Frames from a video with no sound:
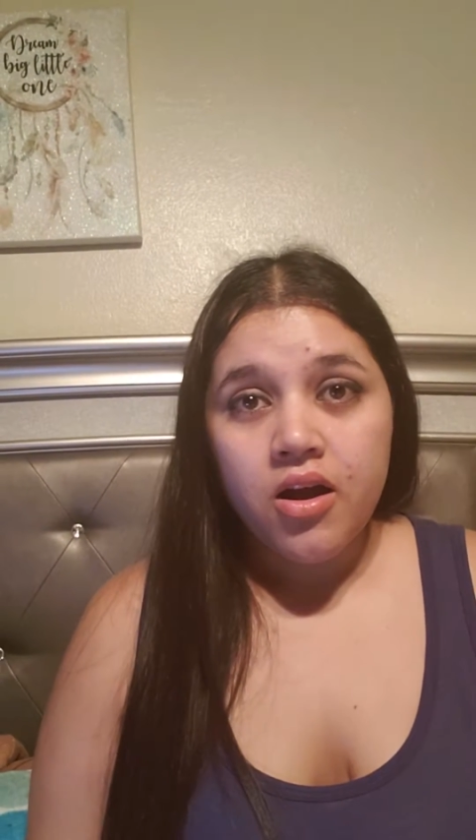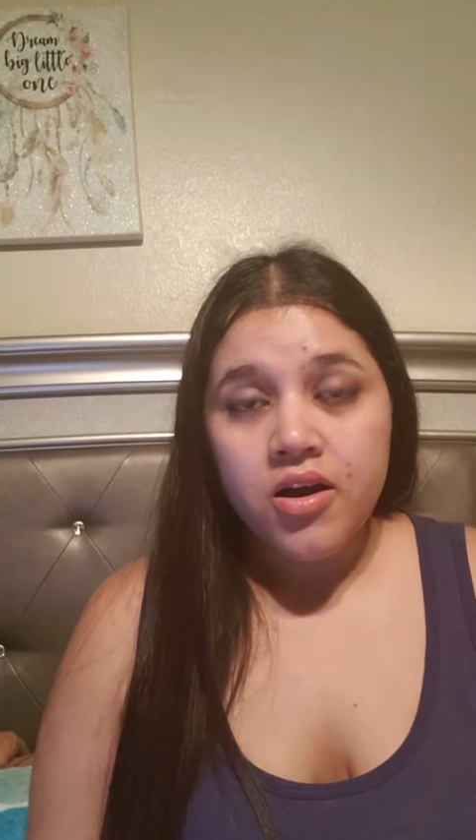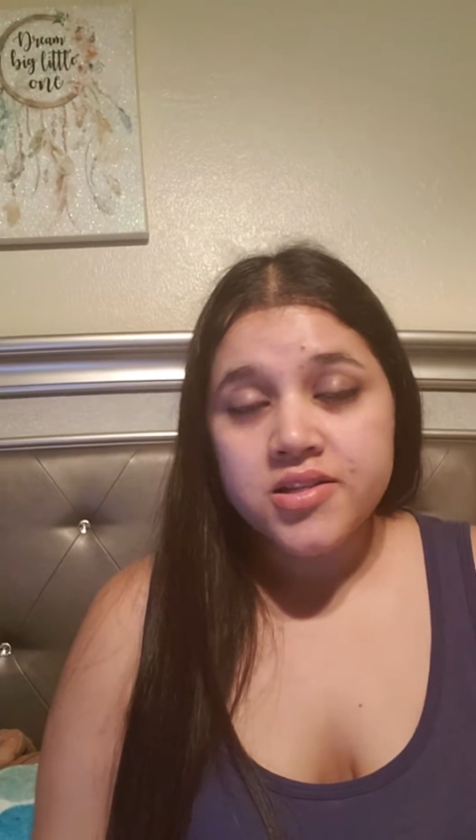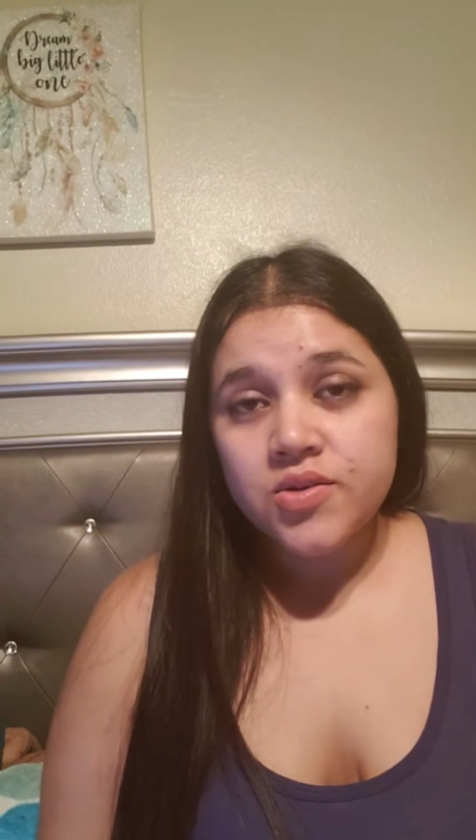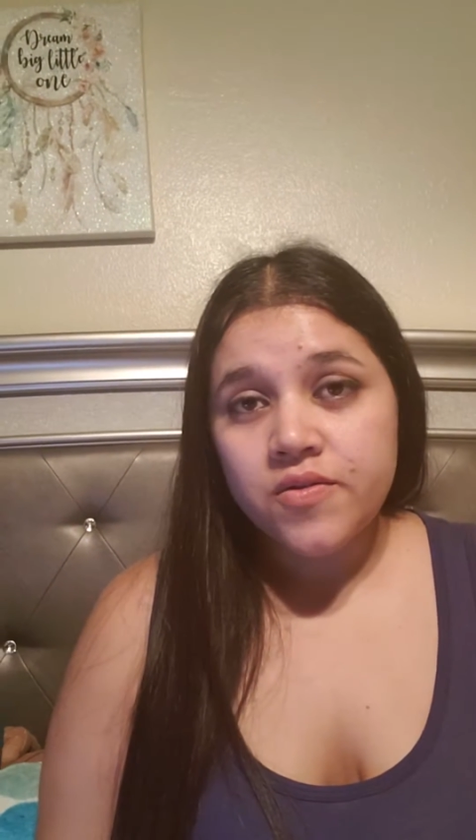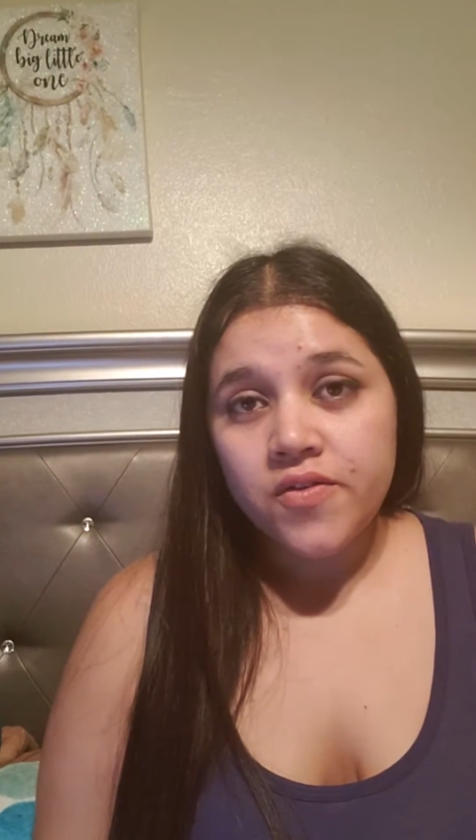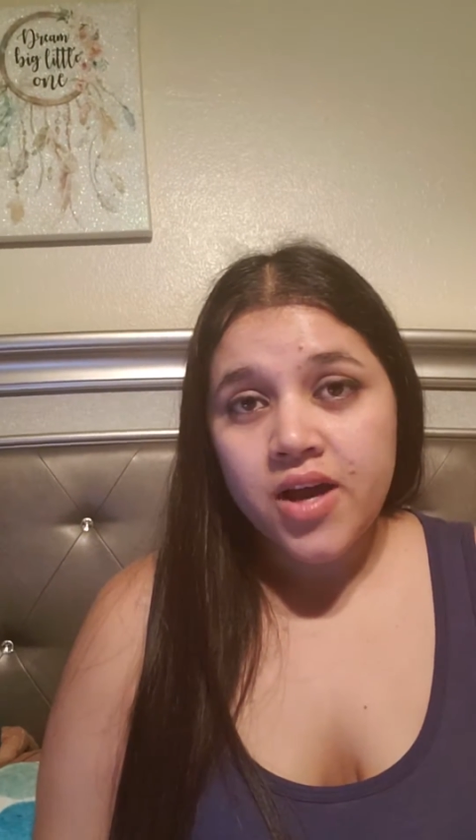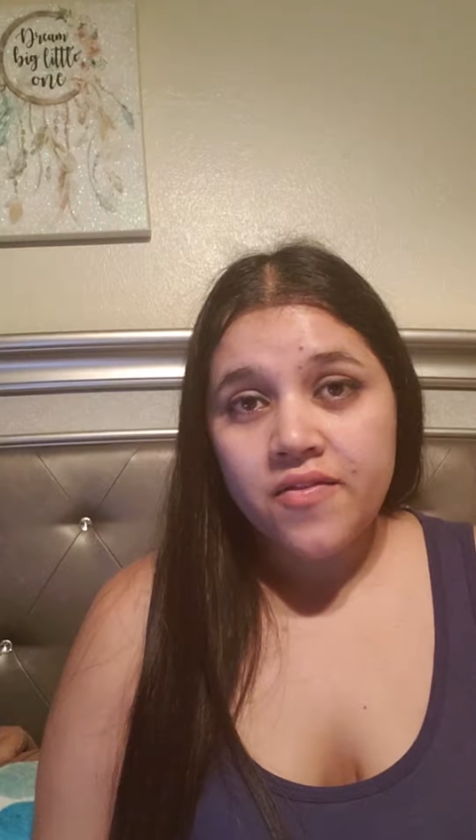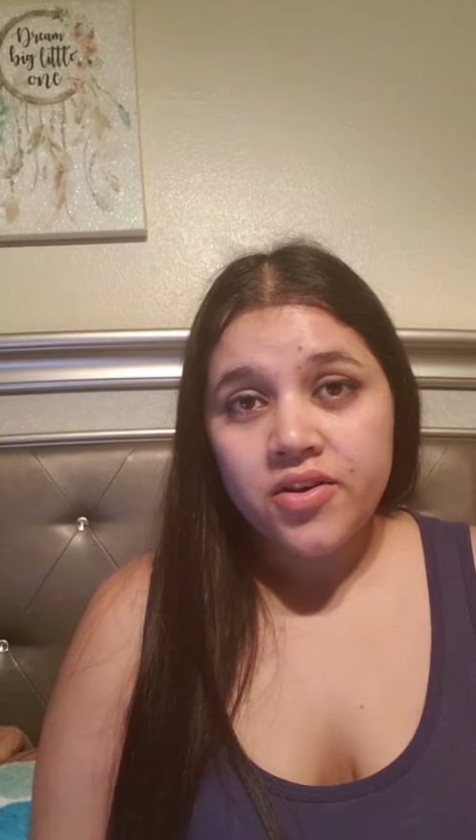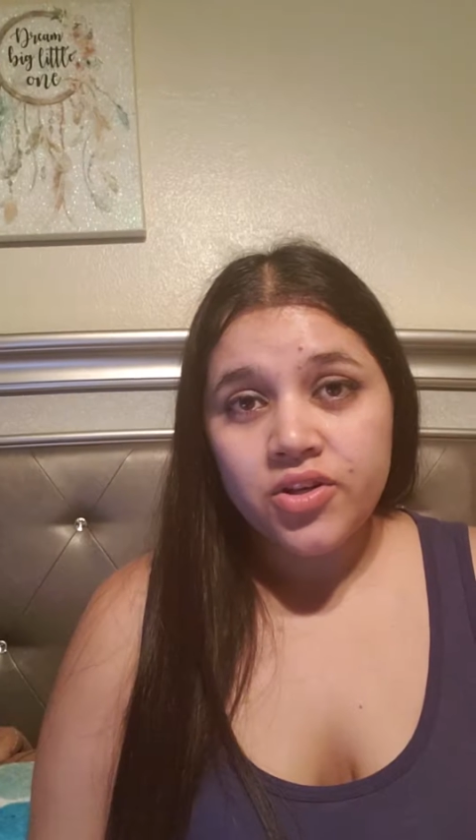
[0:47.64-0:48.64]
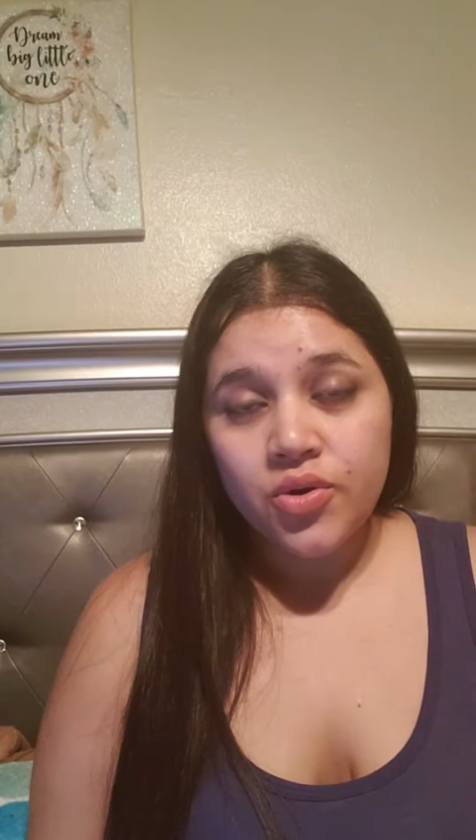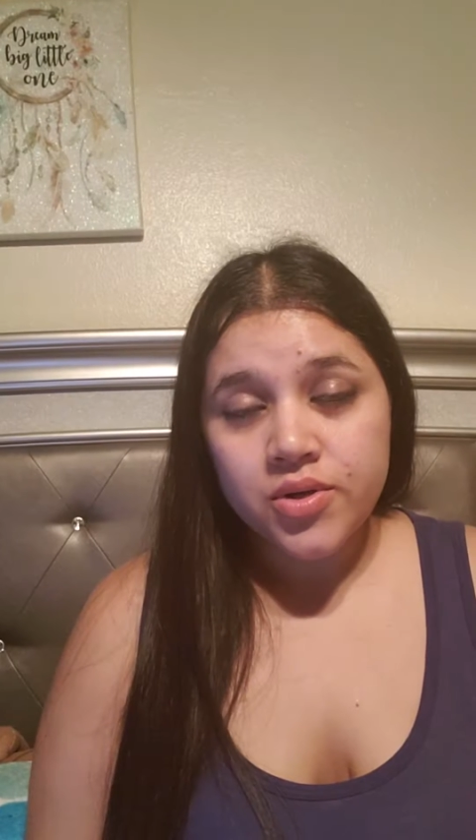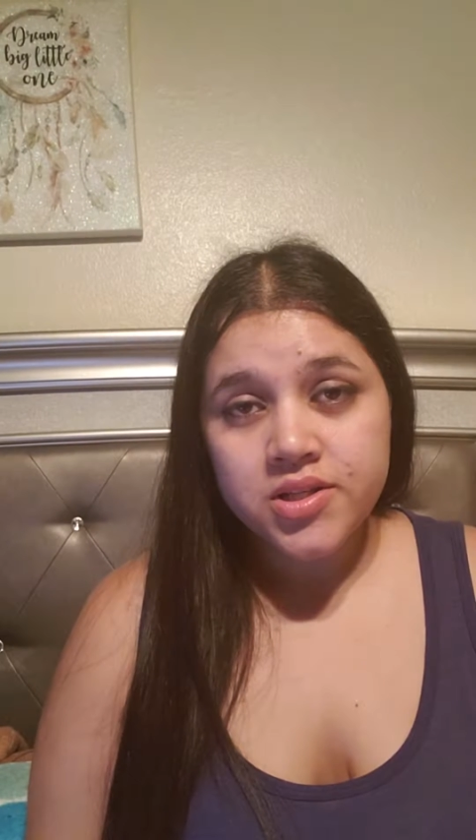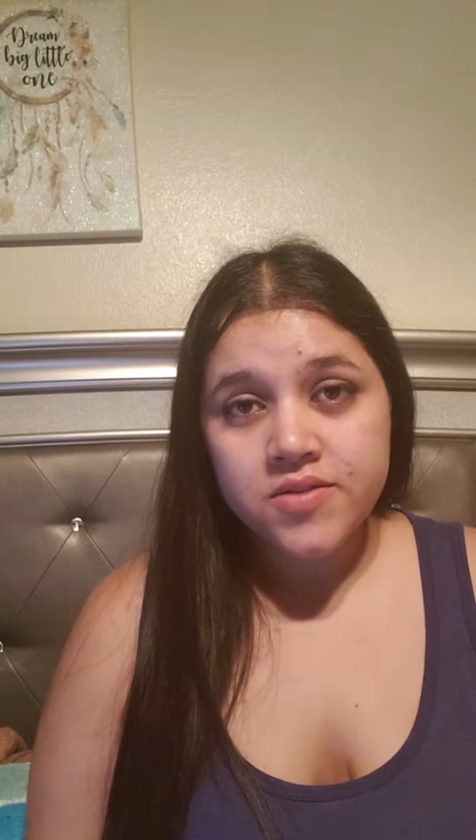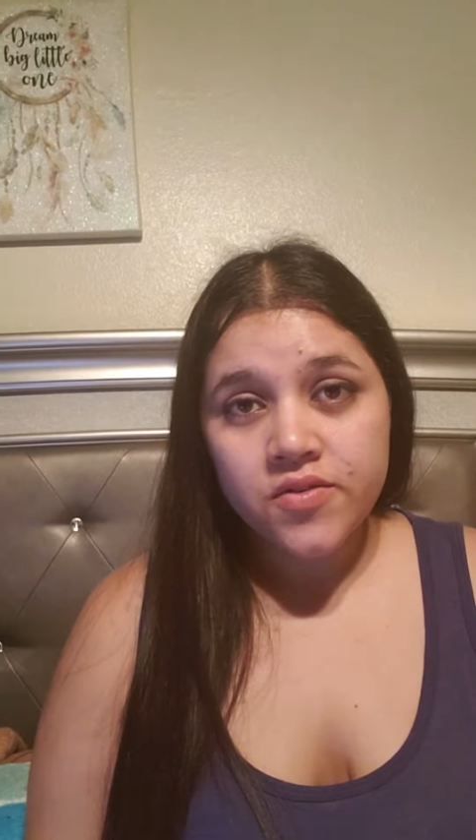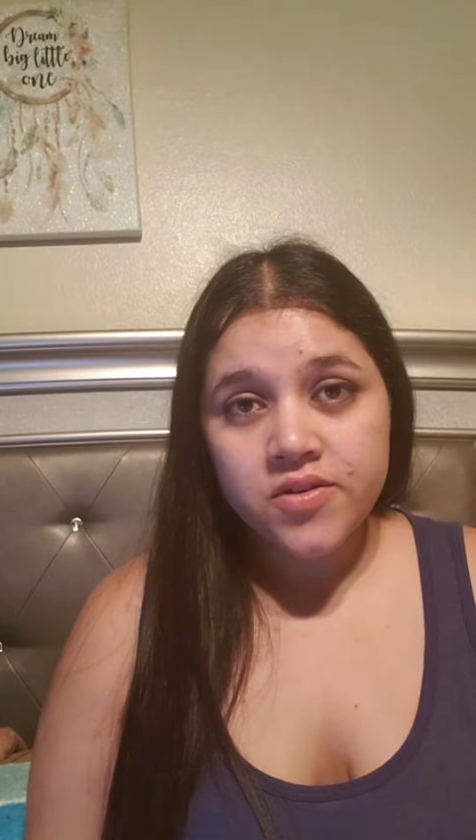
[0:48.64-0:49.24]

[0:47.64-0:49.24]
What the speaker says: Also, if you haven't noticed,